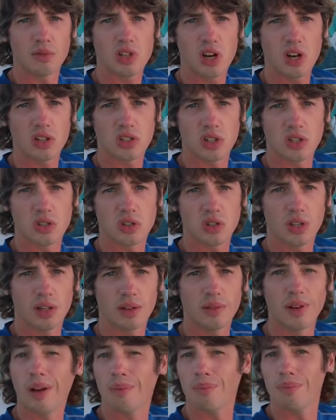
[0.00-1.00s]
charge
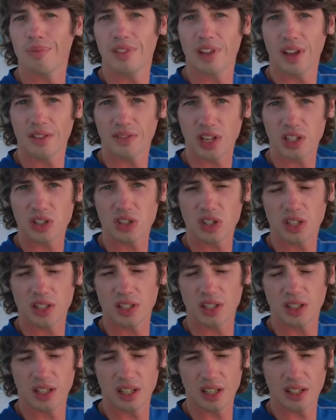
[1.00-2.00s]
controller. No, not
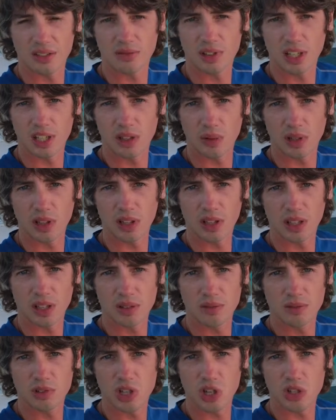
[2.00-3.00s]
Victron. I'll tell you what
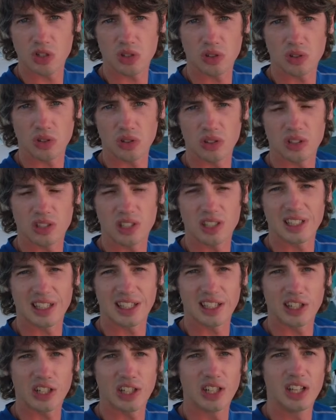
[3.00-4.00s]
the charge controller is
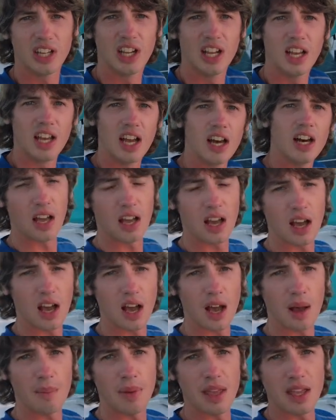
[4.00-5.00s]
later.
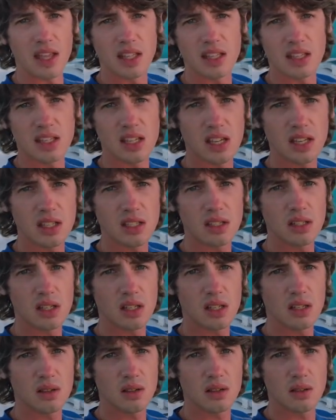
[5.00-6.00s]
It
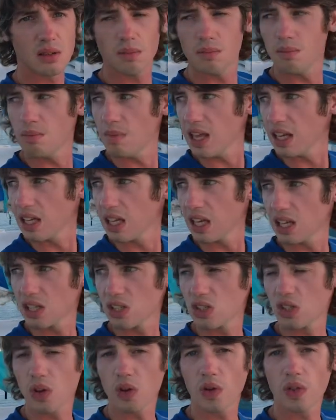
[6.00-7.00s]
does make
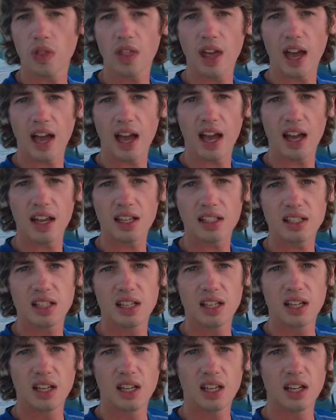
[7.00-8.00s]
it so that